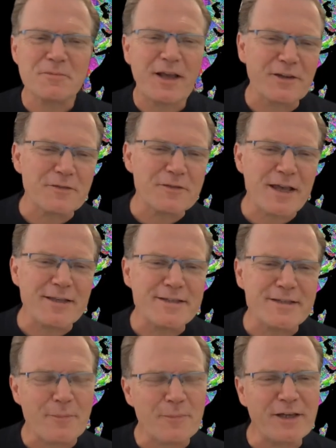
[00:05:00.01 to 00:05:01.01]
kind of
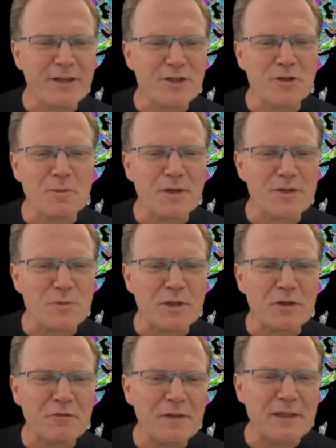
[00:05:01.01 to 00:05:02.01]
sidestep that issue, because
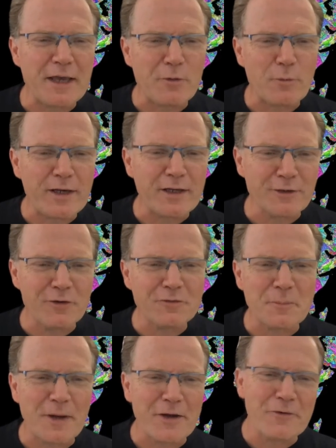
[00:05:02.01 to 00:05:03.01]
when your feet get wet, you're
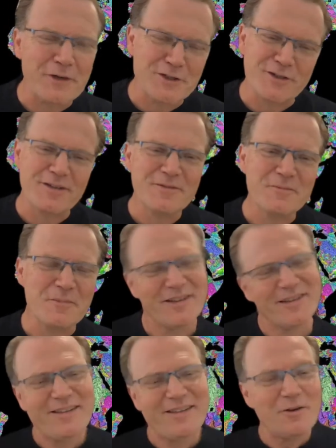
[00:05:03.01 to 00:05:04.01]
off the bioregion. But